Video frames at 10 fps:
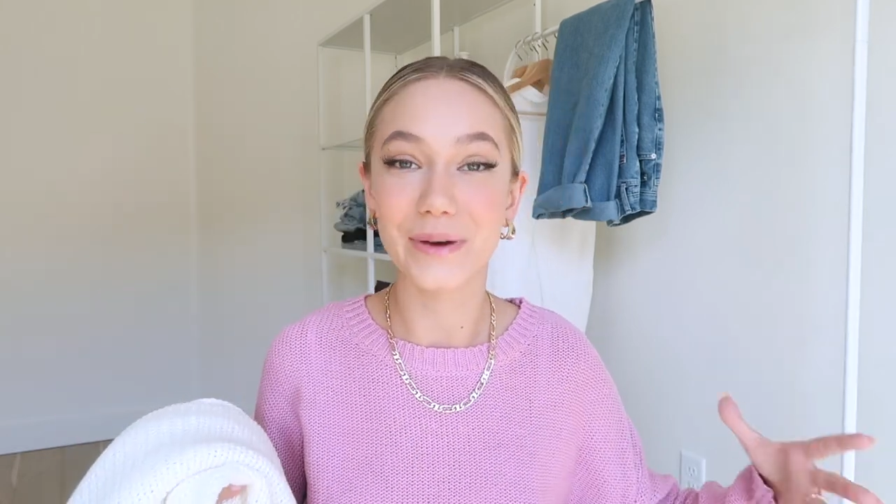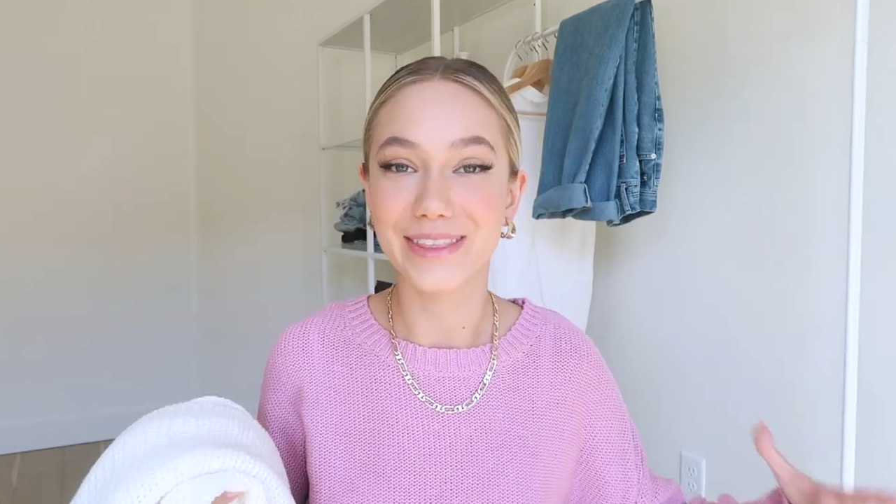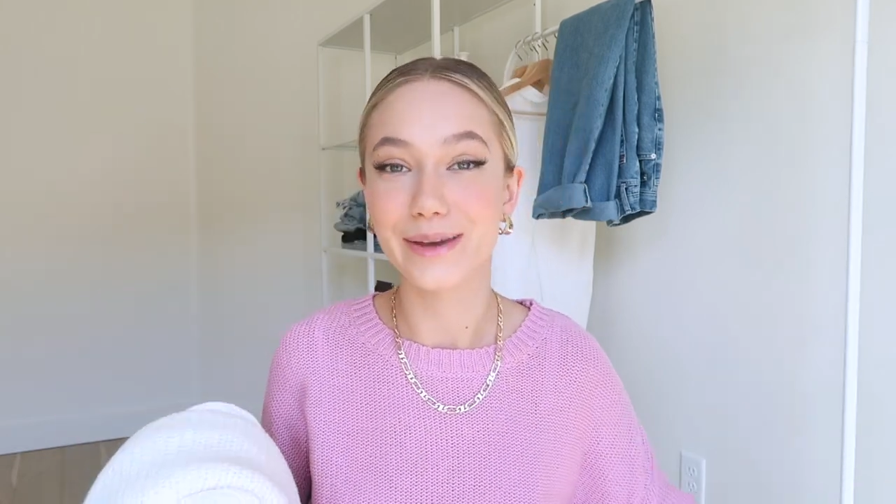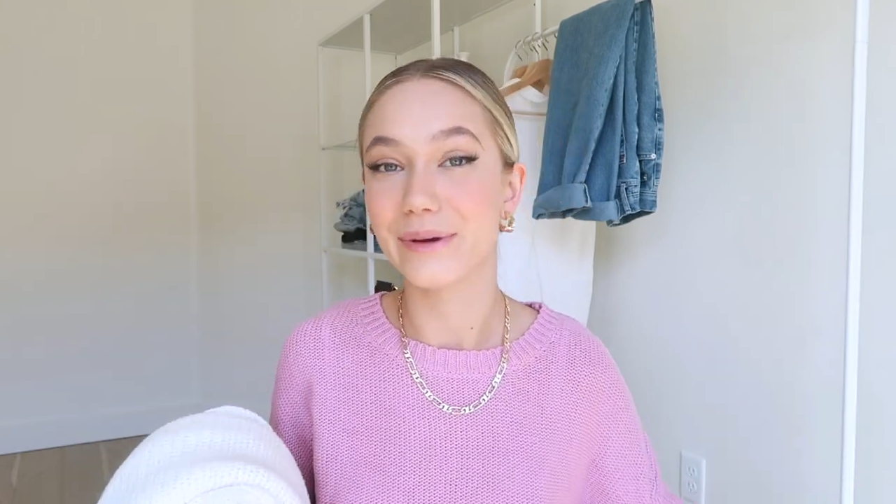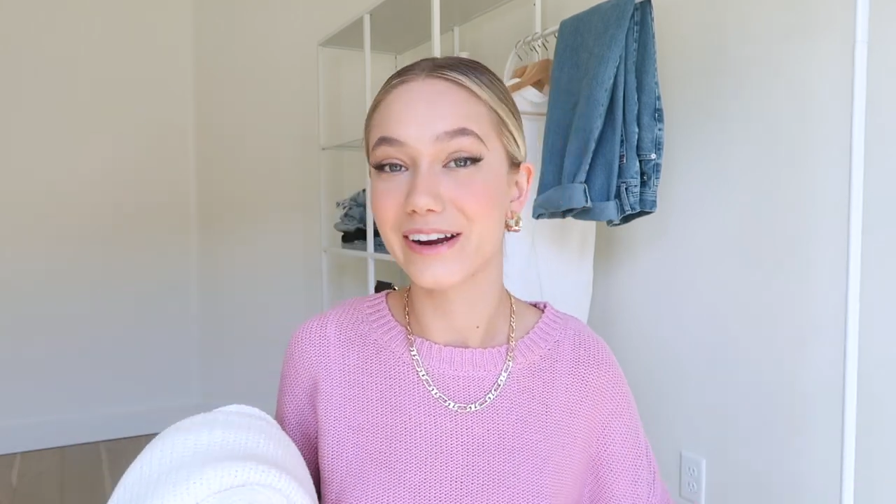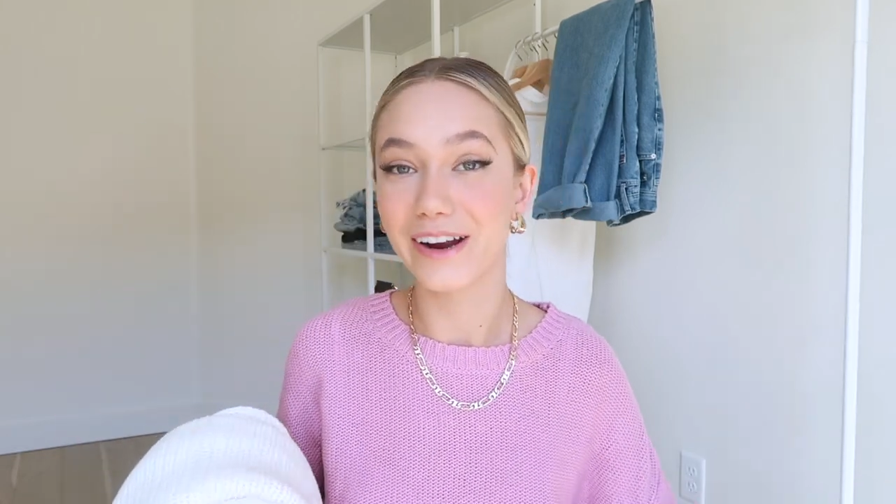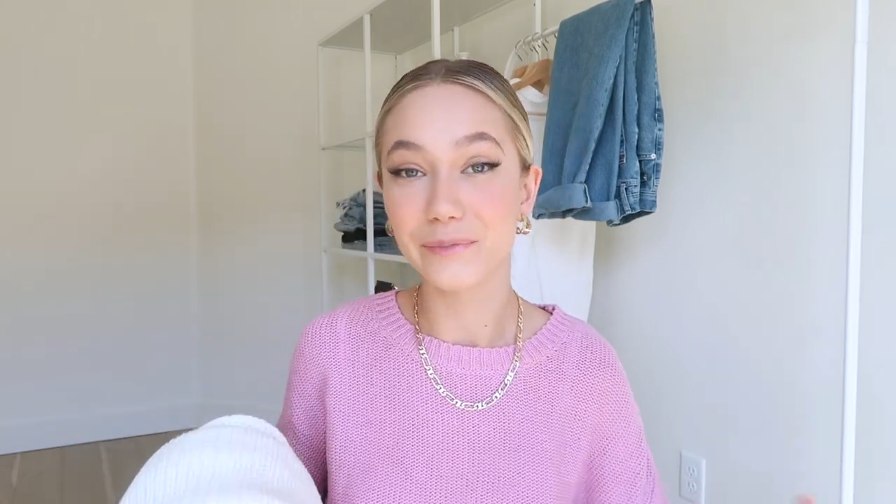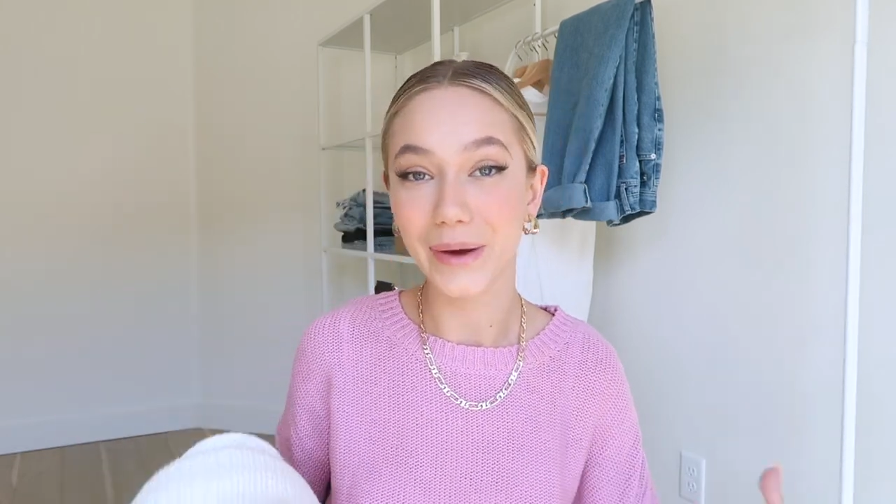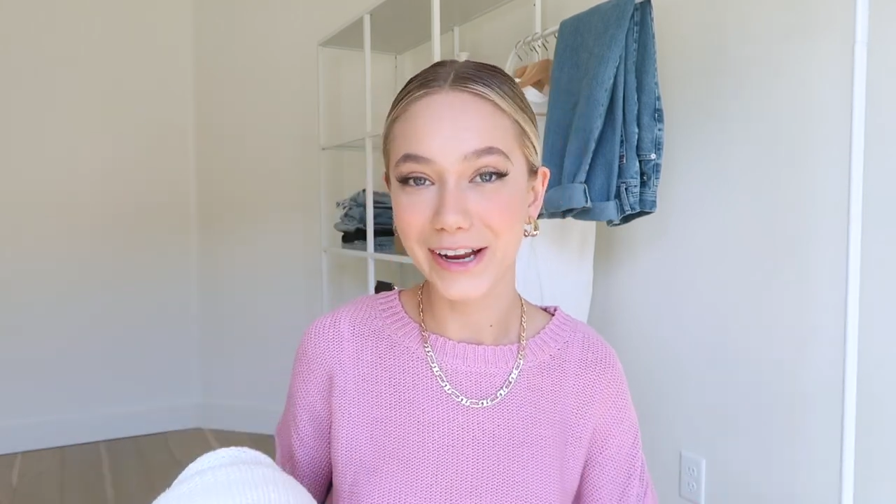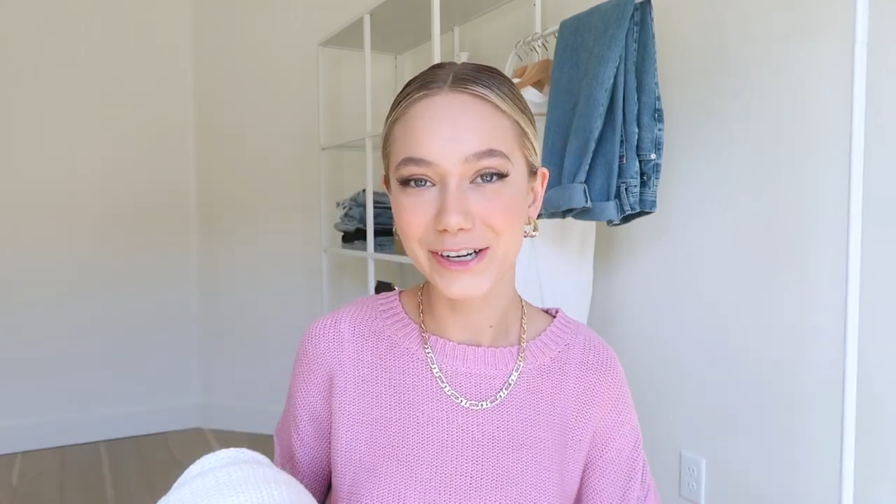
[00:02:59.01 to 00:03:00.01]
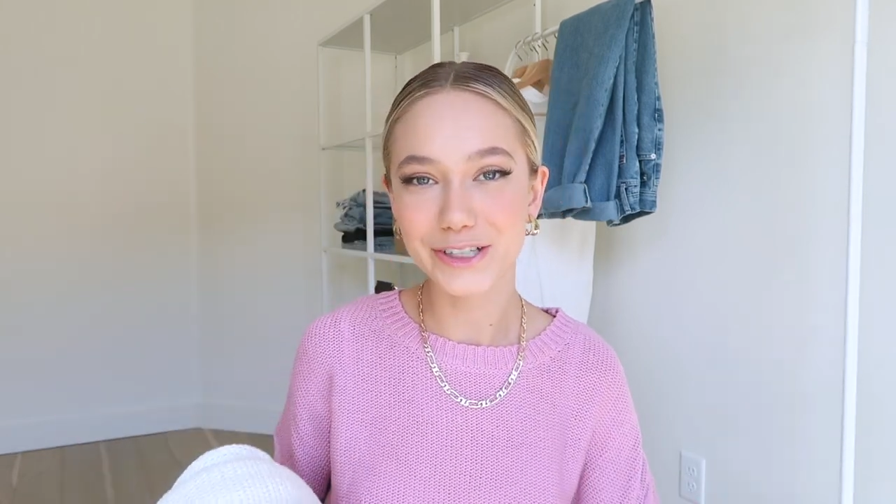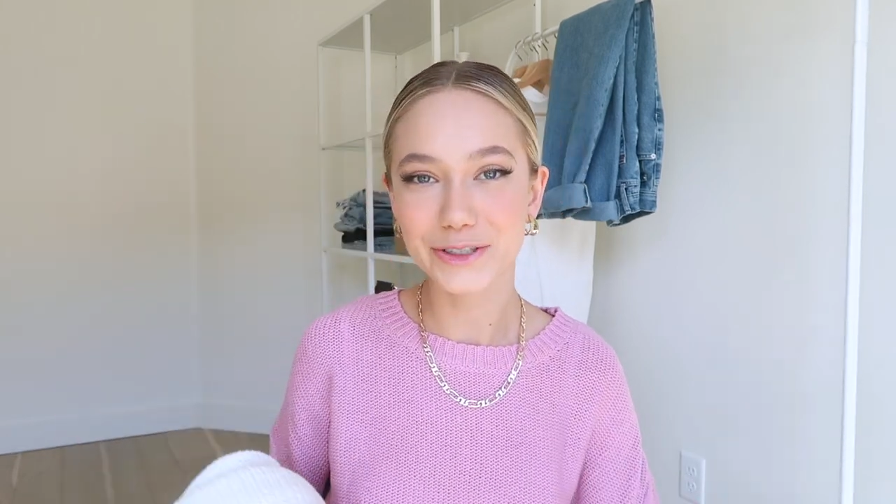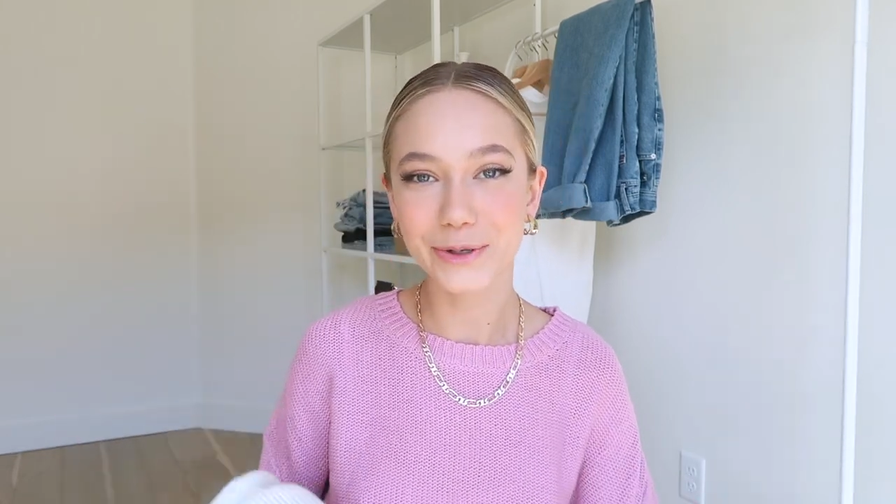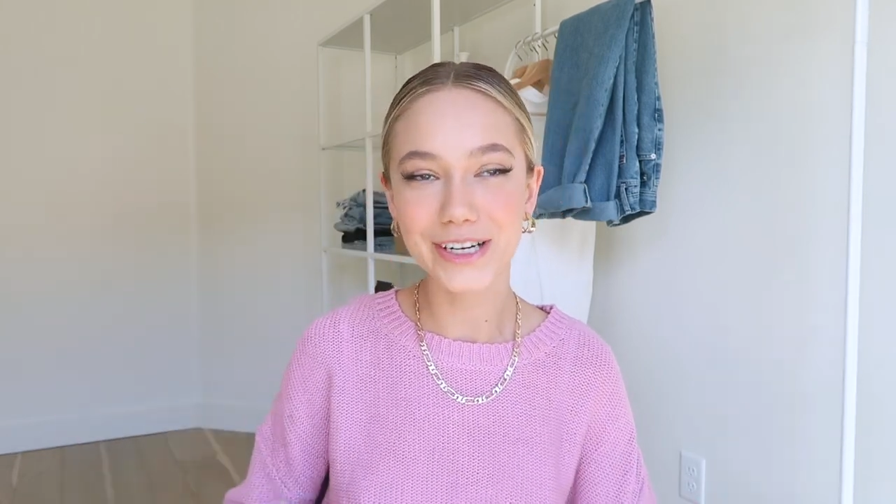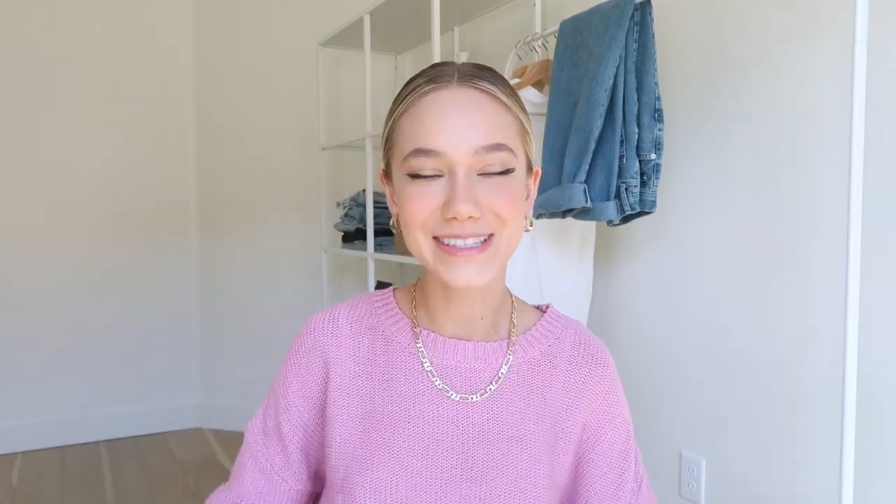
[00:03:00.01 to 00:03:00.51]
with a pair of biker
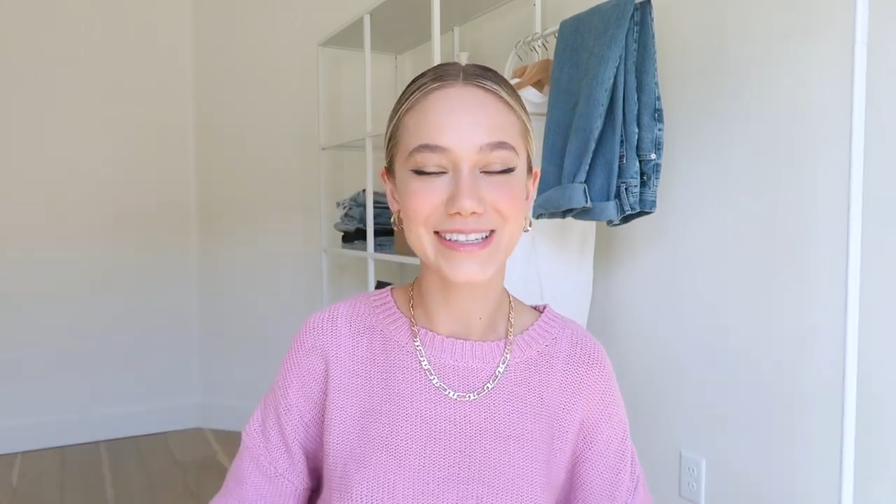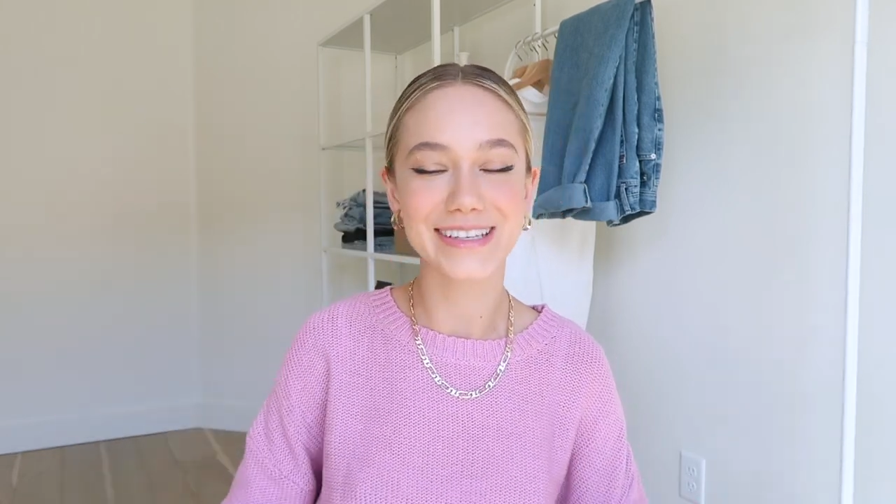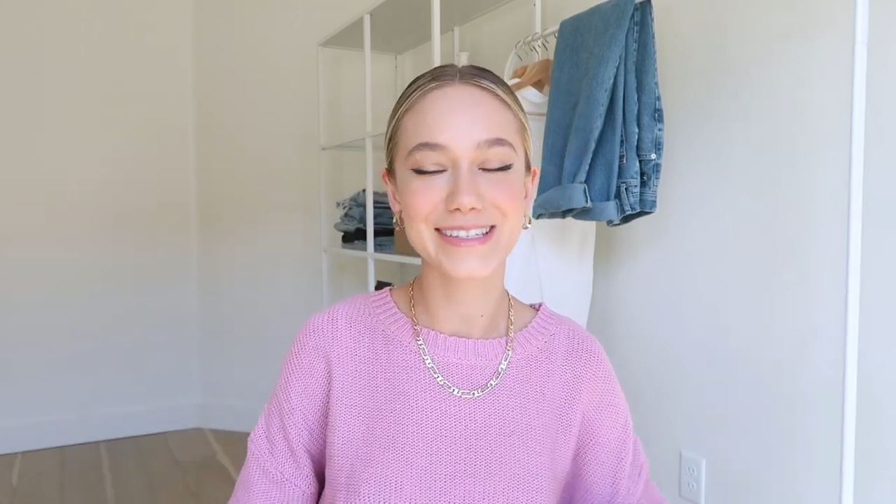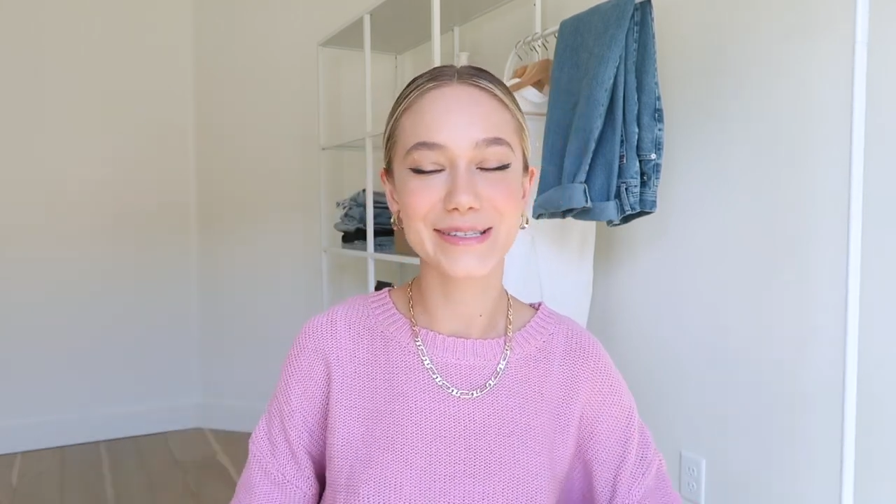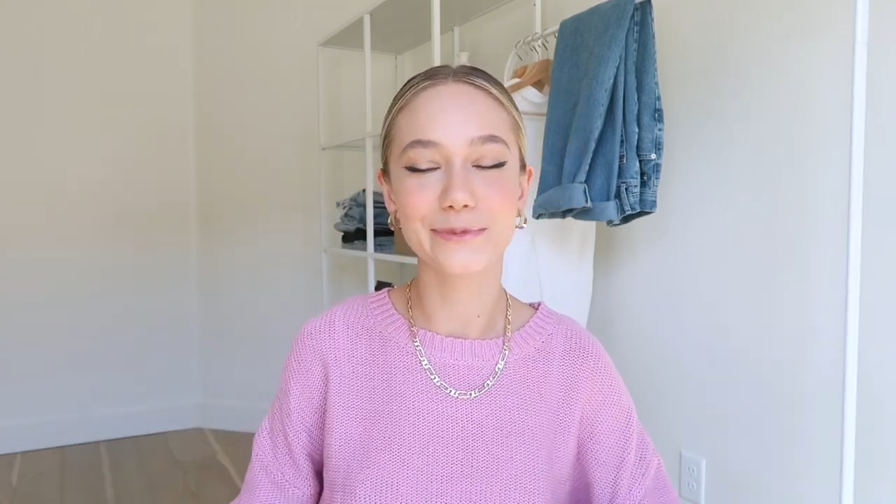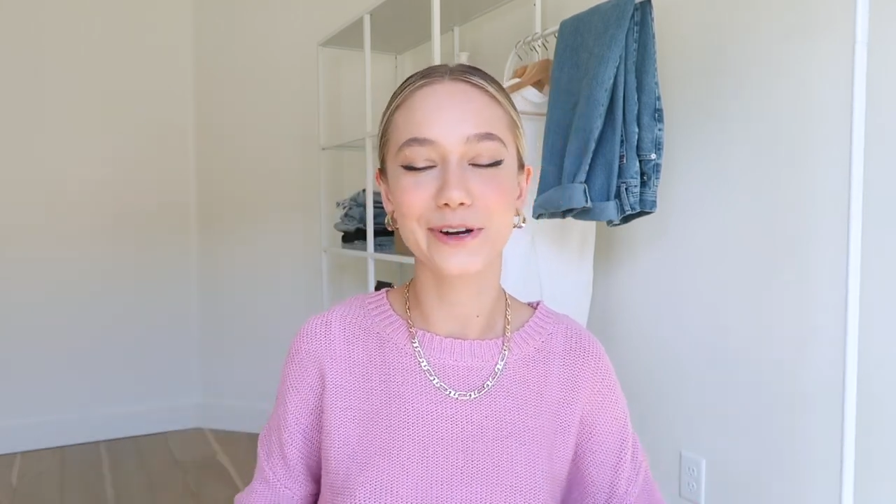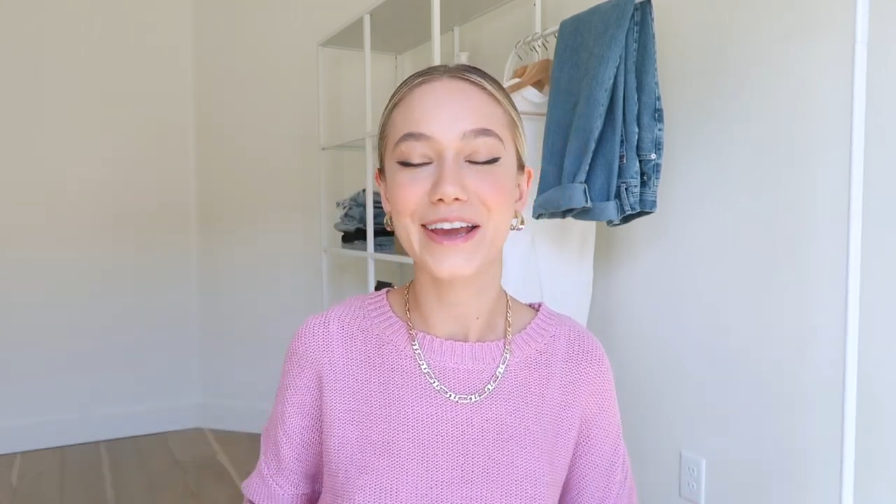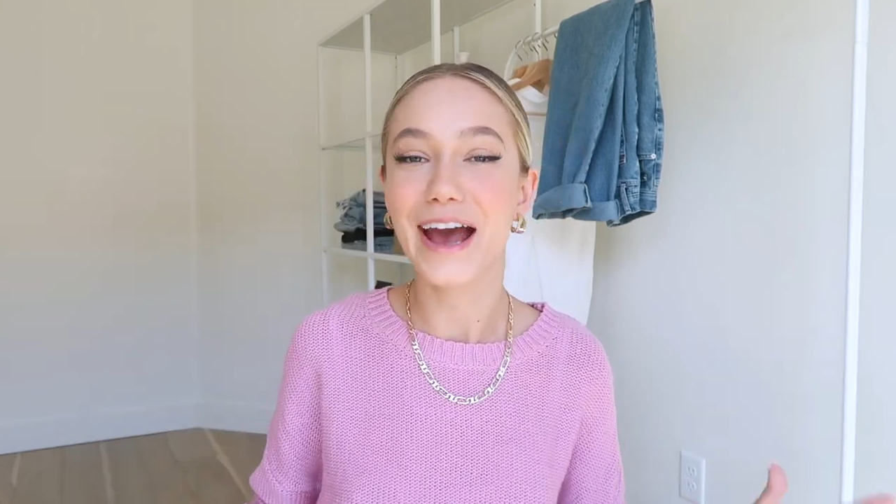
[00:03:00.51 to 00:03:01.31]
shorts. This is a more